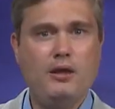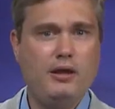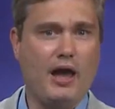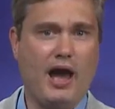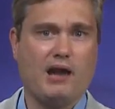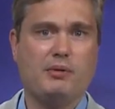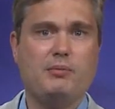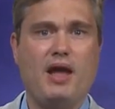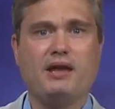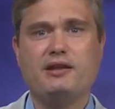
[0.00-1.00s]
Yeah, Adam and
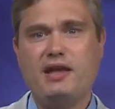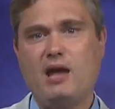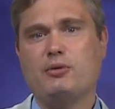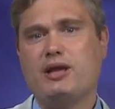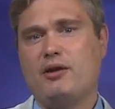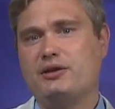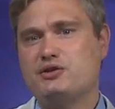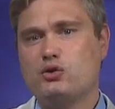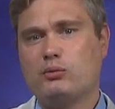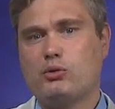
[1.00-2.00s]
Megan, the Campbell County
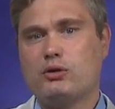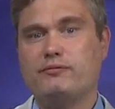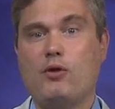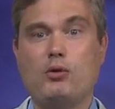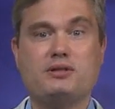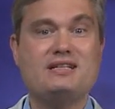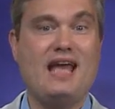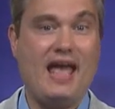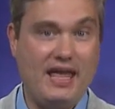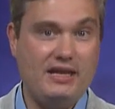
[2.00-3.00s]
School Board voted
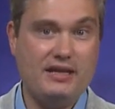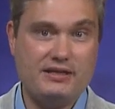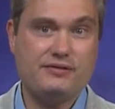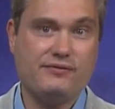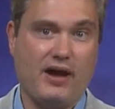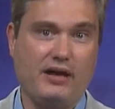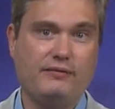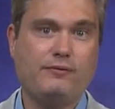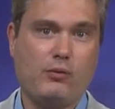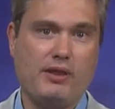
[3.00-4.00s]
to end its fight
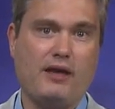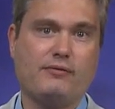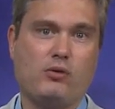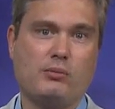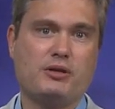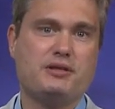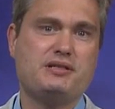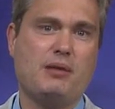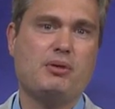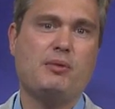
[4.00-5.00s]
for that former
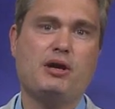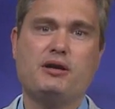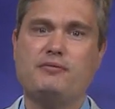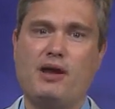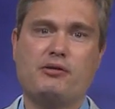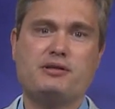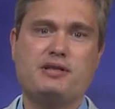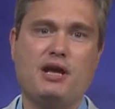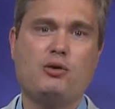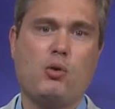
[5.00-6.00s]
Disabled American Veterans
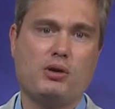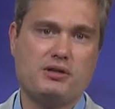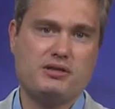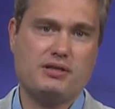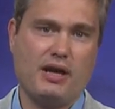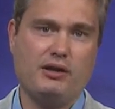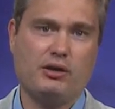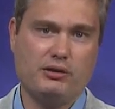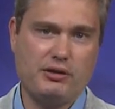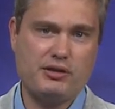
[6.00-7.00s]
Headquarters site
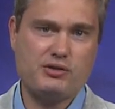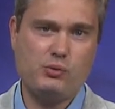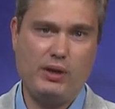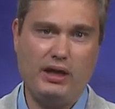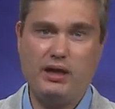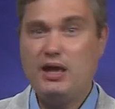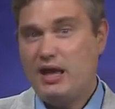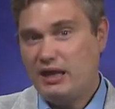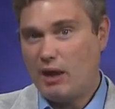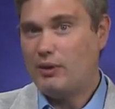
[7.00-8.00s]
earlier this week.
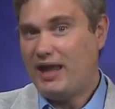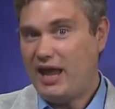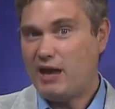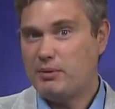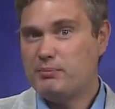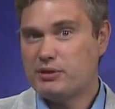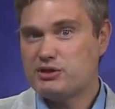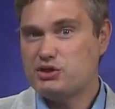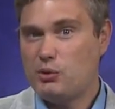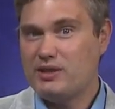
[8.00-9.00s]
Now, it had been
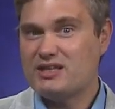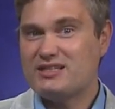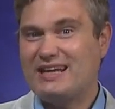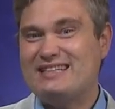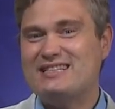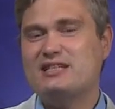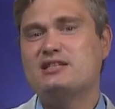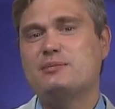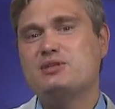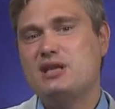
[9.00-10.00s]
pursuing the site since
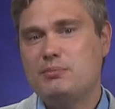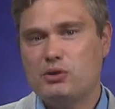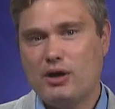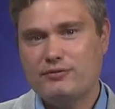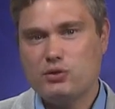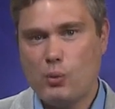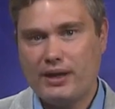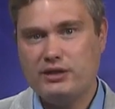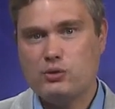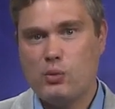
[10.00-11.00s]
September of
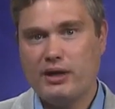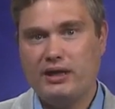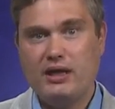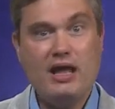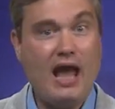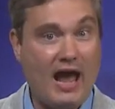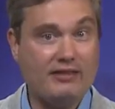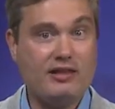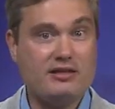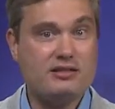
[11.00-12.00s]
2020.
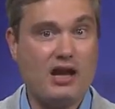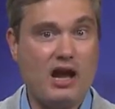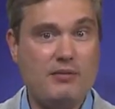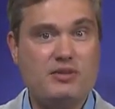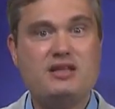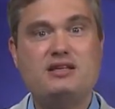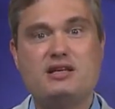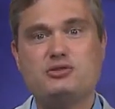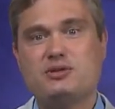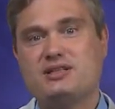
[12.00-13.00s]
At that time, the
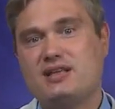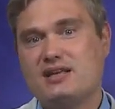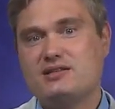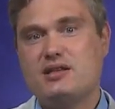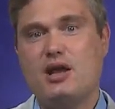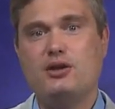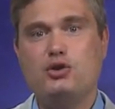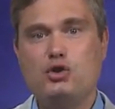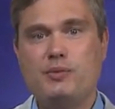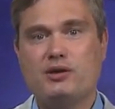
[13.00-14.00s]
district says that a
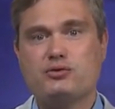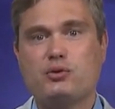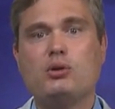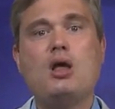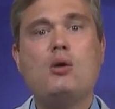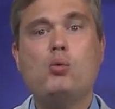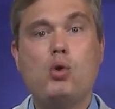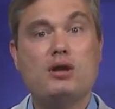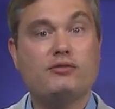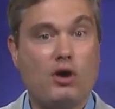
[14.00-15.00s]
new middle school
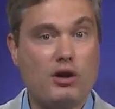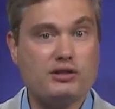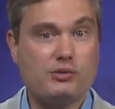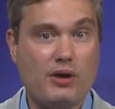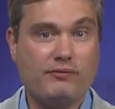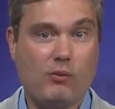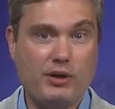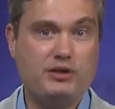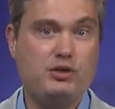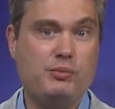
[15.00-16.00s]
would have cost around
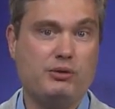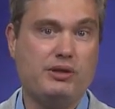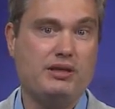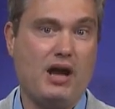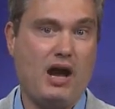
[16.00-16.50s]
$42 million.